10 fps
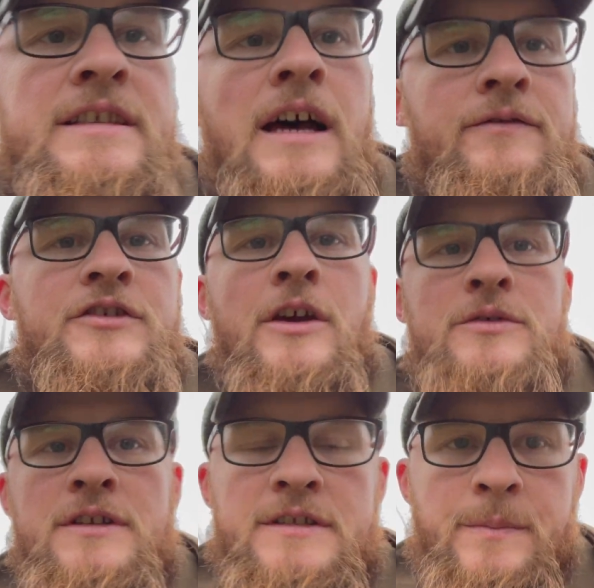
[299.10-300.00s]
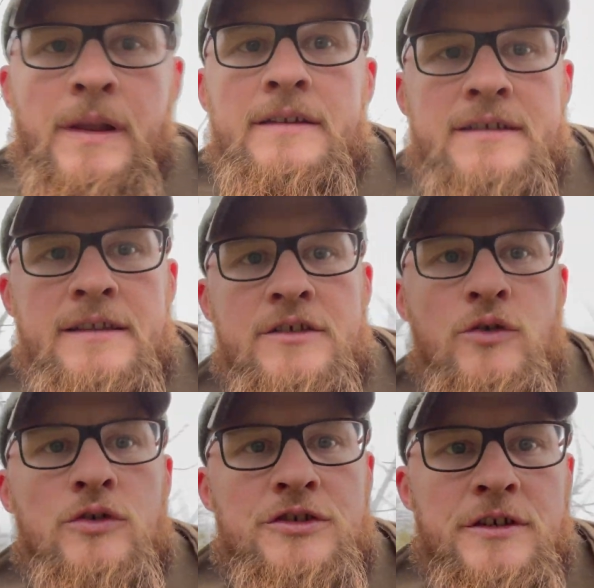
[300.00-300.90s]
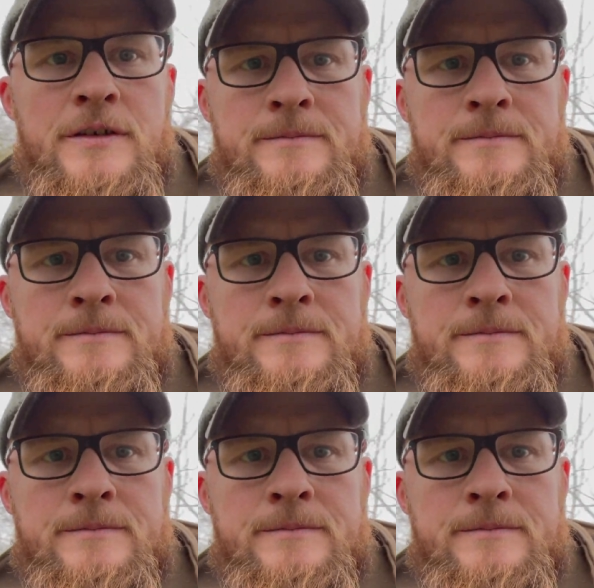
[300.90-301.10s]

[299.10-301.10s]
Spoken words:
that I've chosen to plant in this orchard